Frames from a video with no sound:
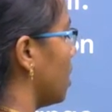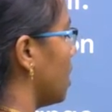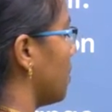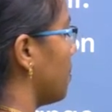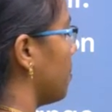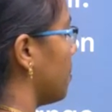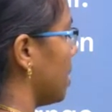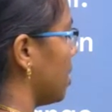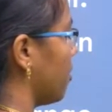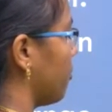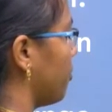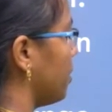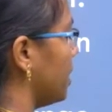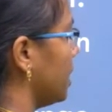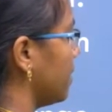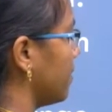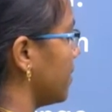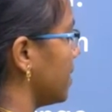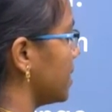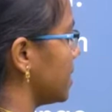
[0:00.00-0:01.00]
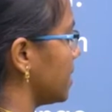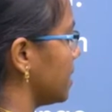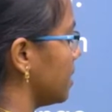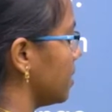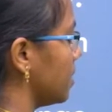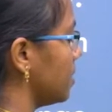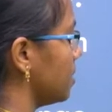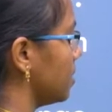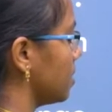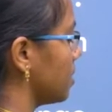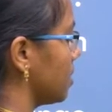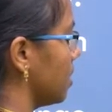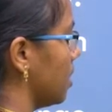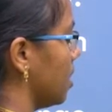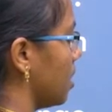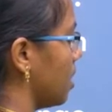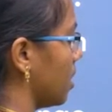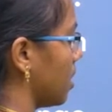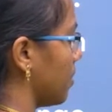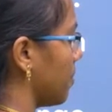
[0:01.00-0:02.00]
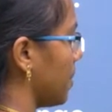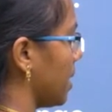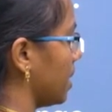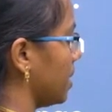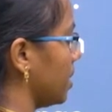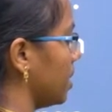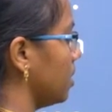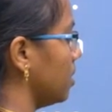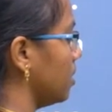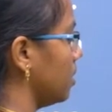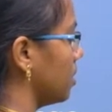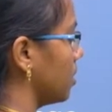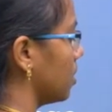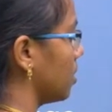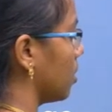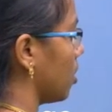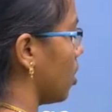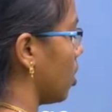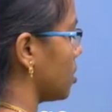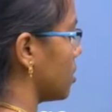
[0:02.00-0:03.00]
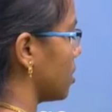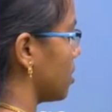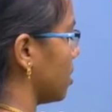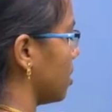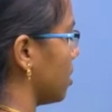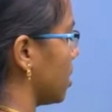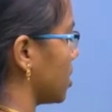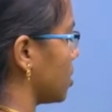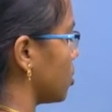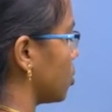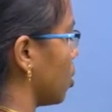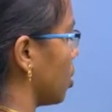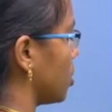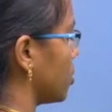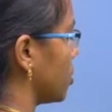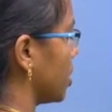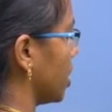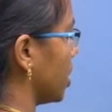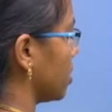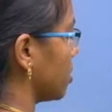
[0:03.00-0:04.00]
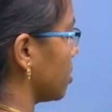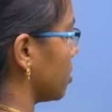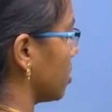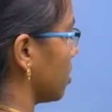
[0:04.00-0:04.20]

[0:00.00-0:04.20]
but frequency is remaining constant, does not change.